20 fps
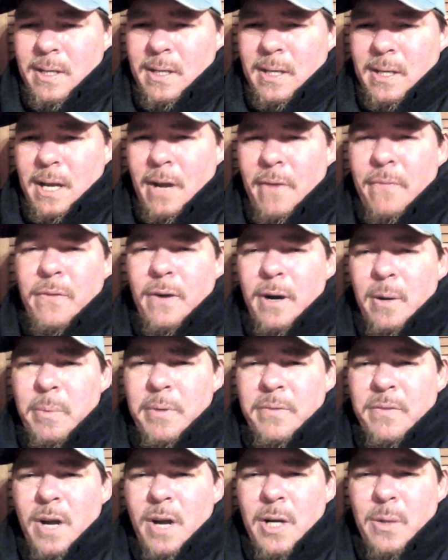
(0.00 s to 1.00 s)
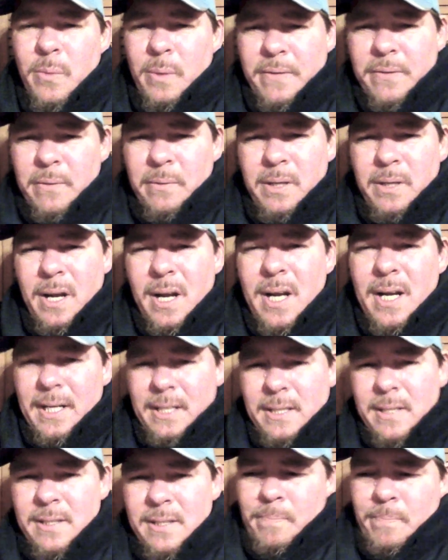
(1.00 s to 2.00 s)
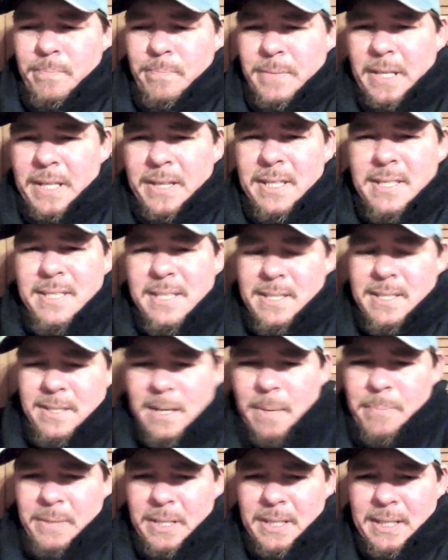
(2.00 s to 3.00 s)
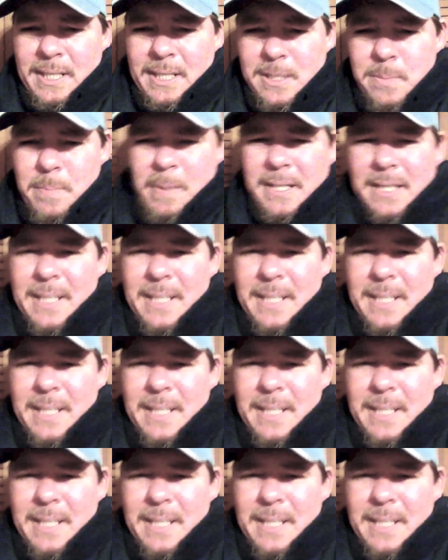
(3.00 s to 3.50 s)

how far we've gone away from God. That this is something that's been